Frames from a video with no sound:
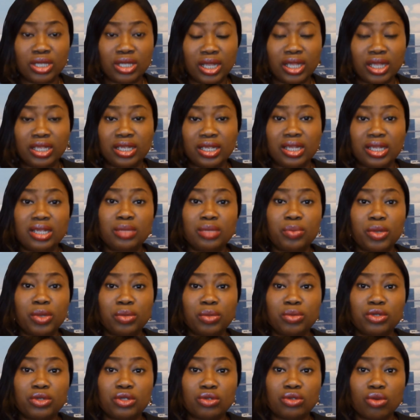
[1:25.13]
They need
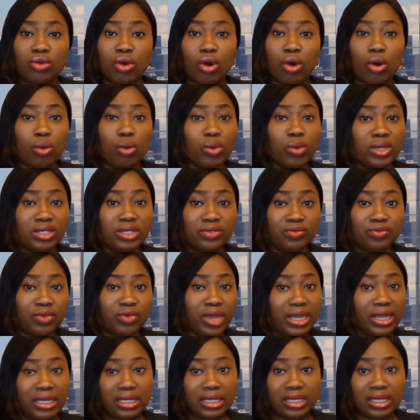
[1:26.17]
people to always
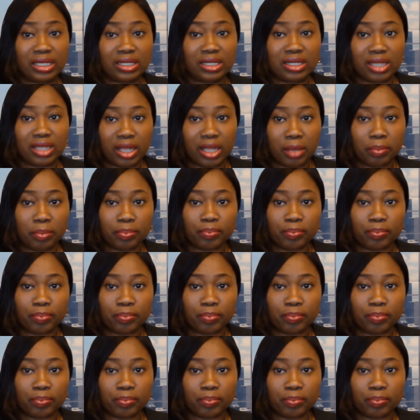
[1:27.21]
validate them,